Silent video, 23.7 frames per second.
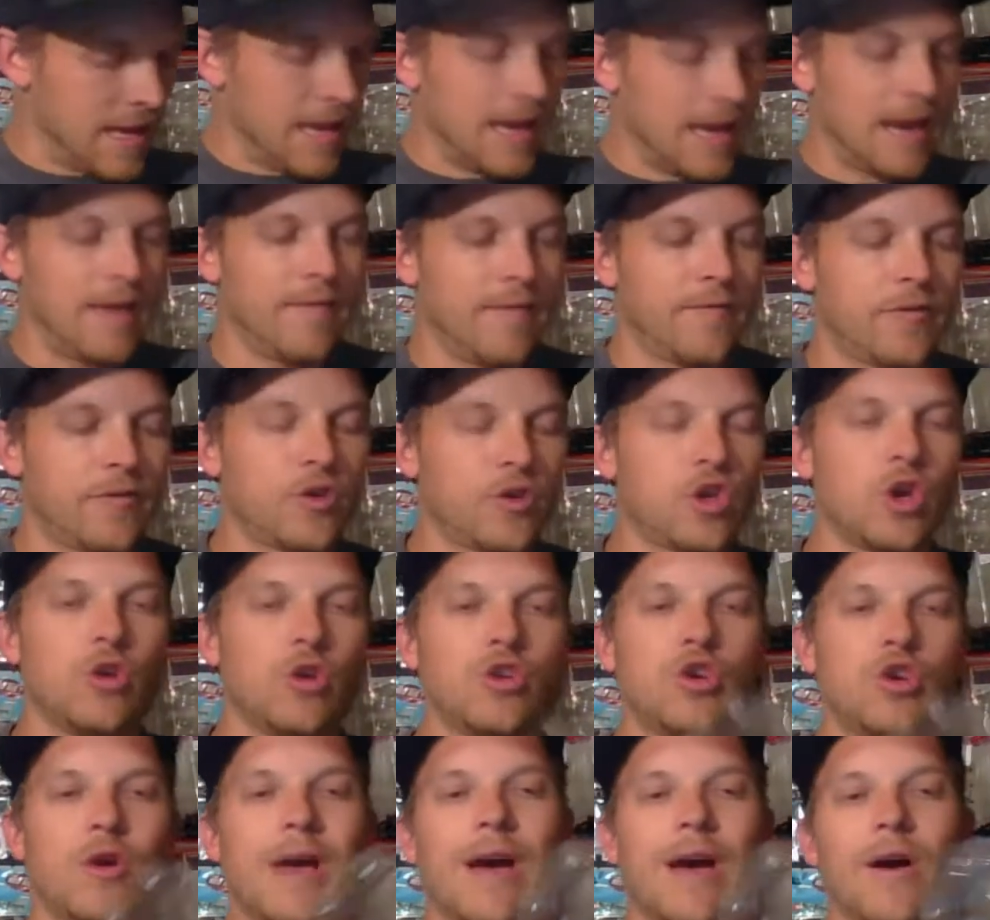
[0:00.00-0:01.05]
And I've
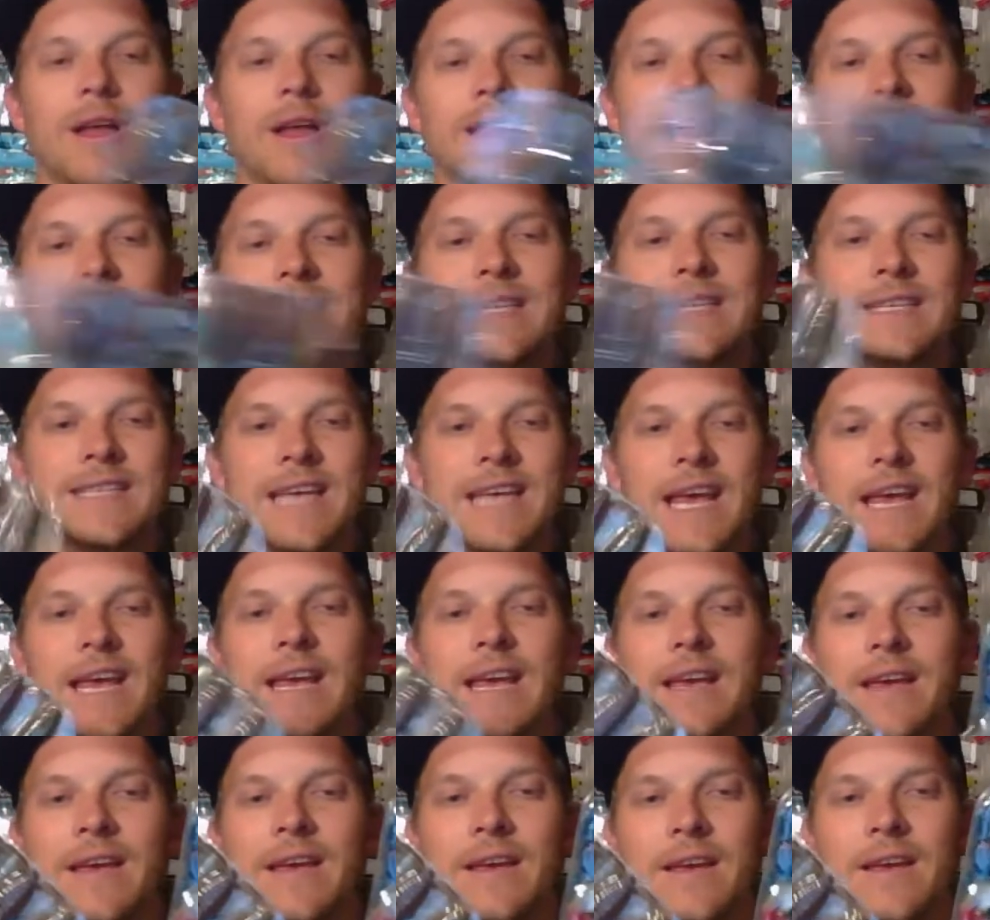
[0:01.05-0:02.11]
showed you how I like to take
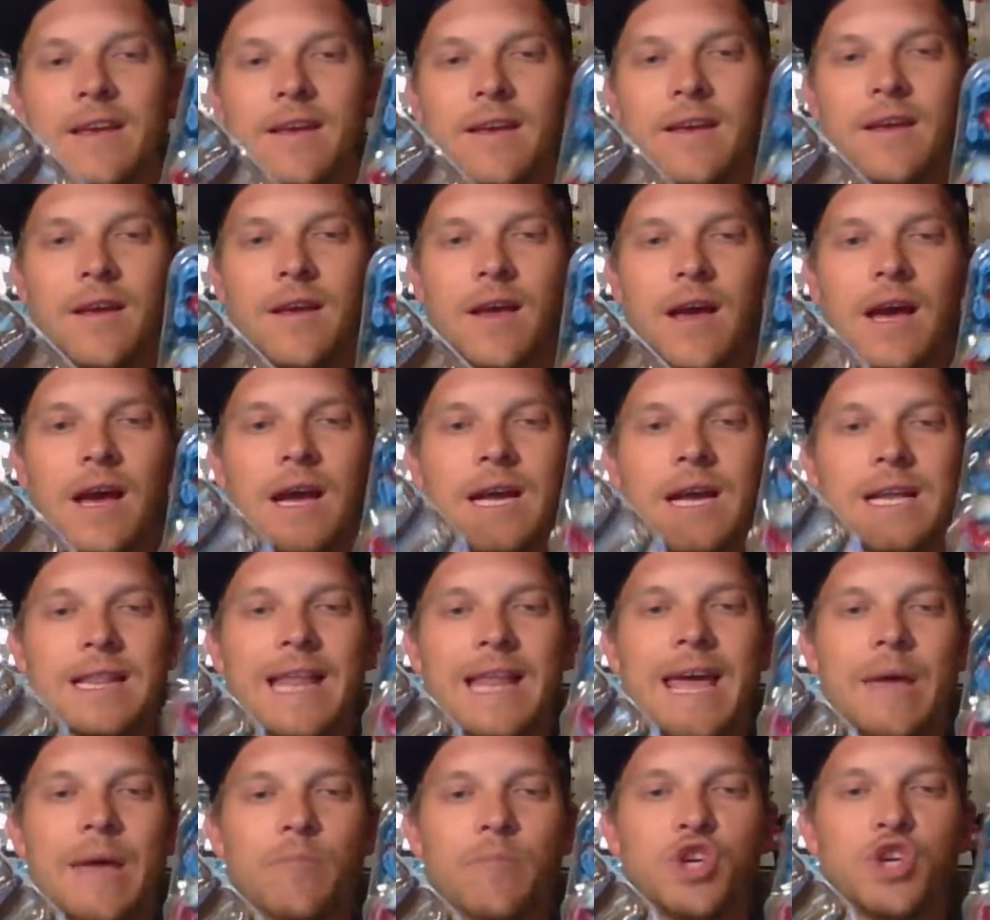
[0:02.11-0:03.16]
uh,
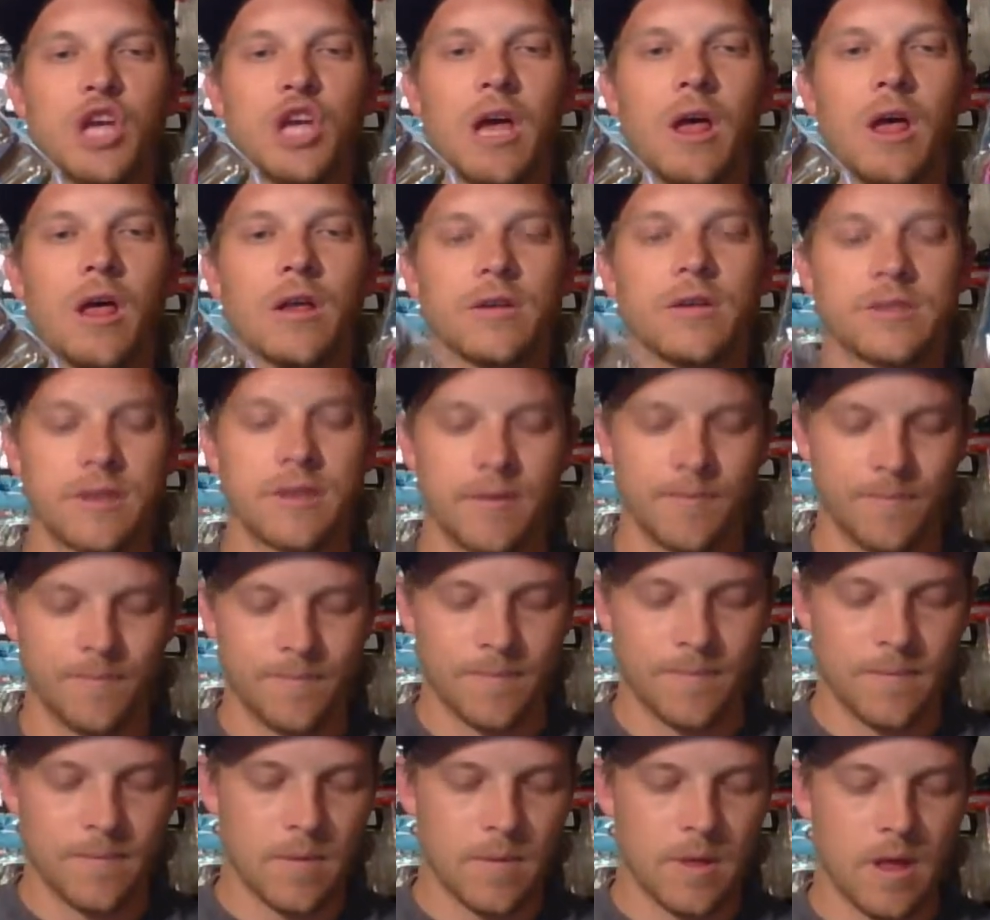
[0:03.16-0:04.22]
clamshells
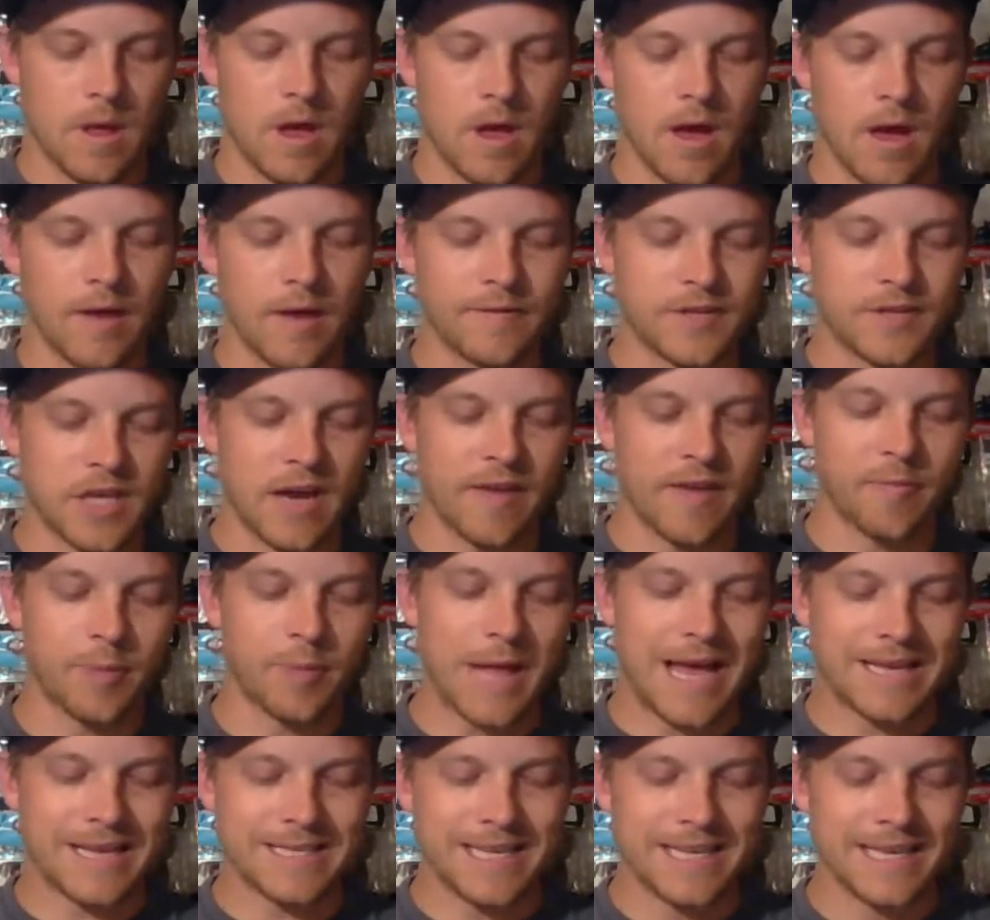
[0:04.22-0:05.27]
of soft
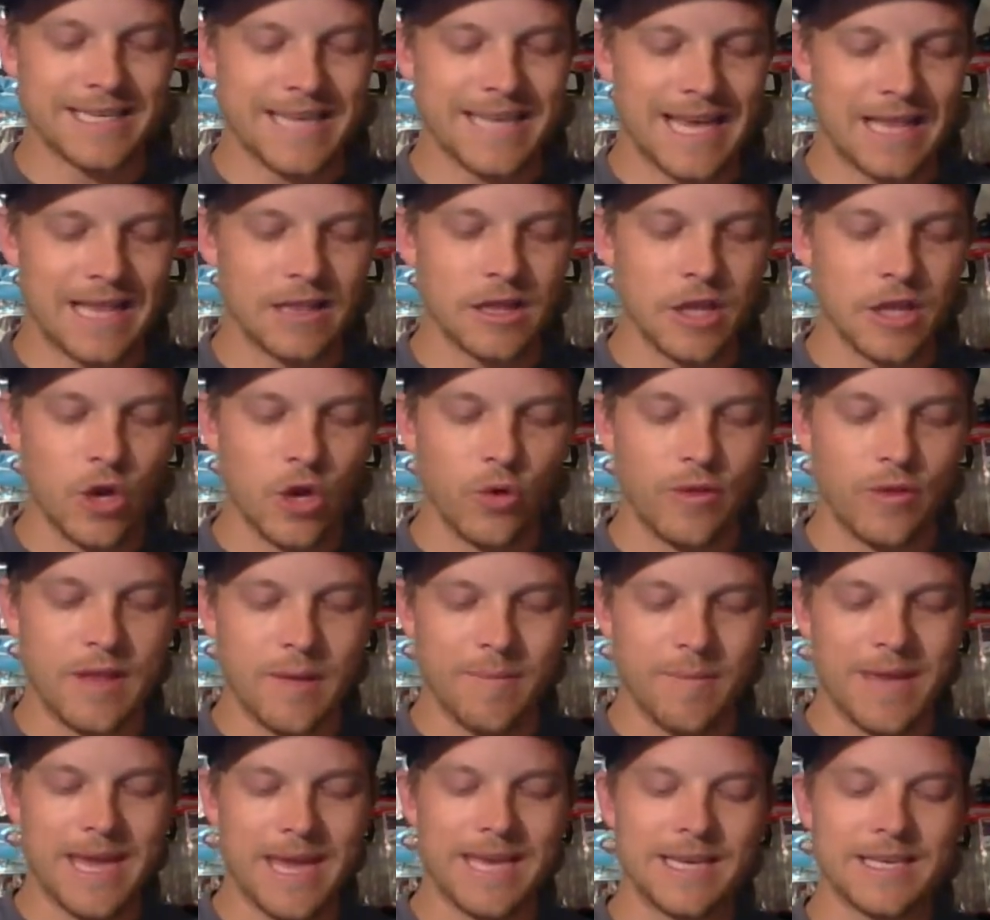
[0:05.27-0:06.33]
plastics and load
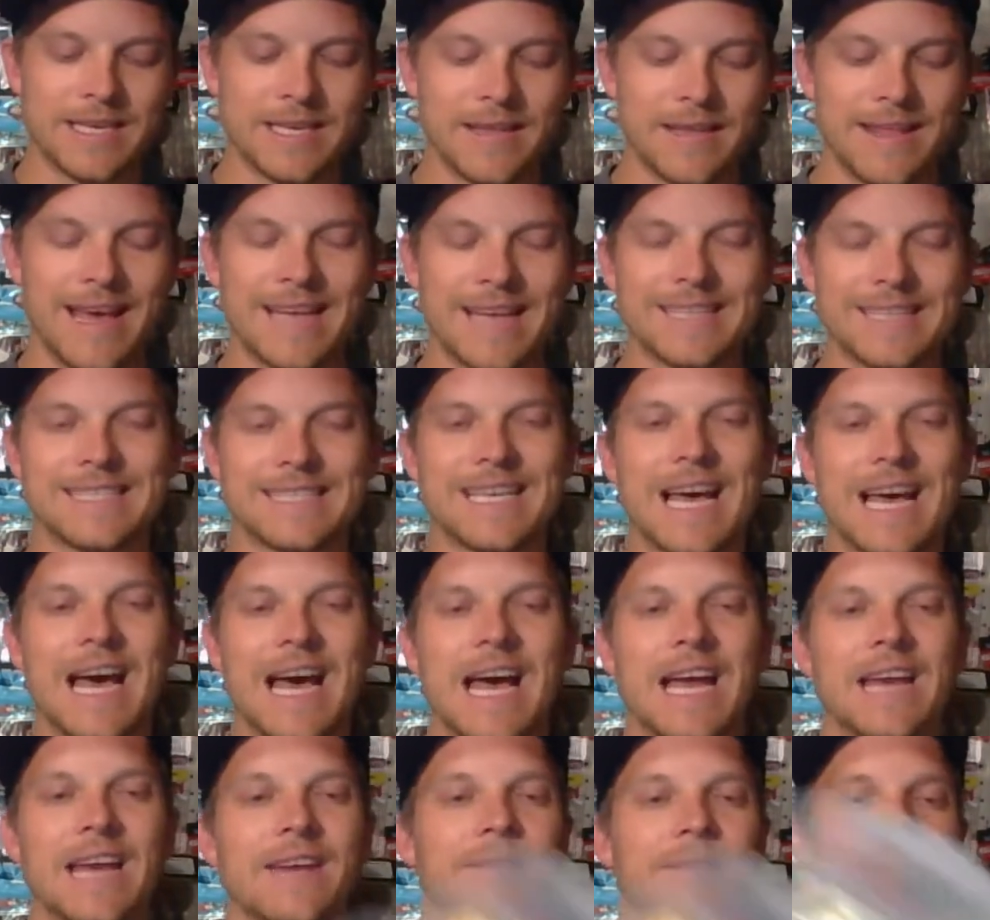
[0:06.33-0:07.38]
them into that
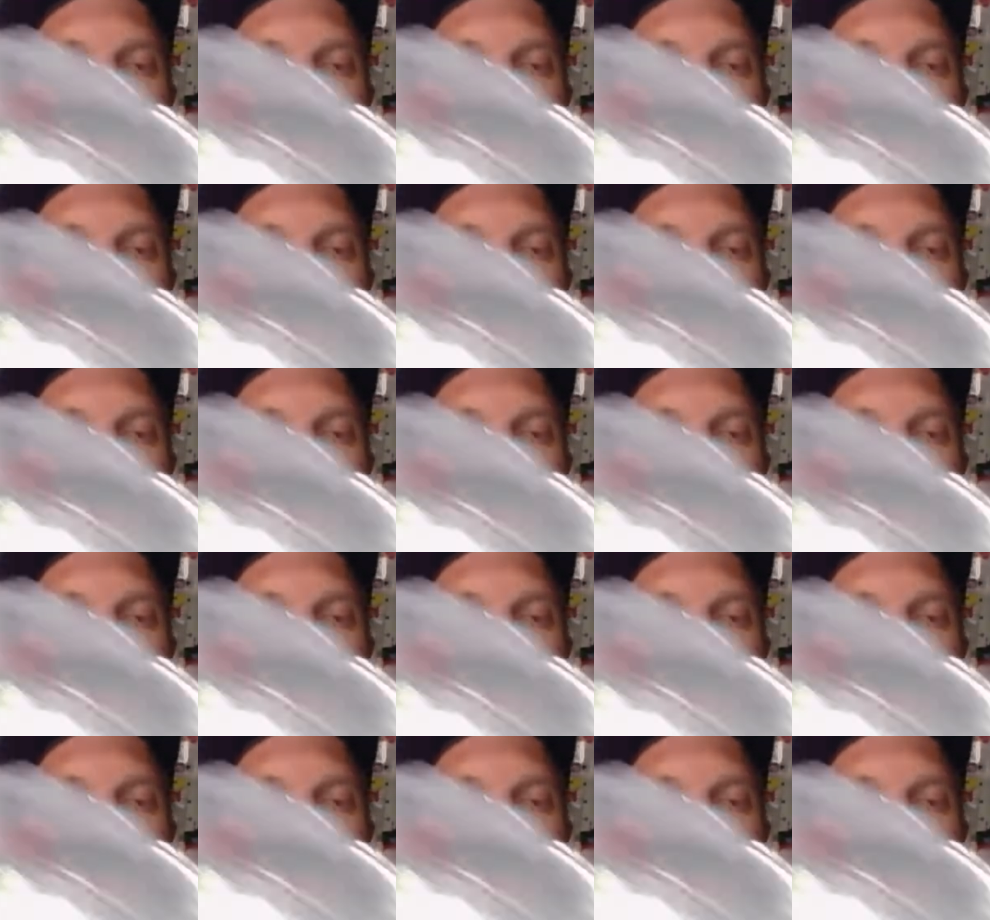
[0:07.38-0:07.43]
side.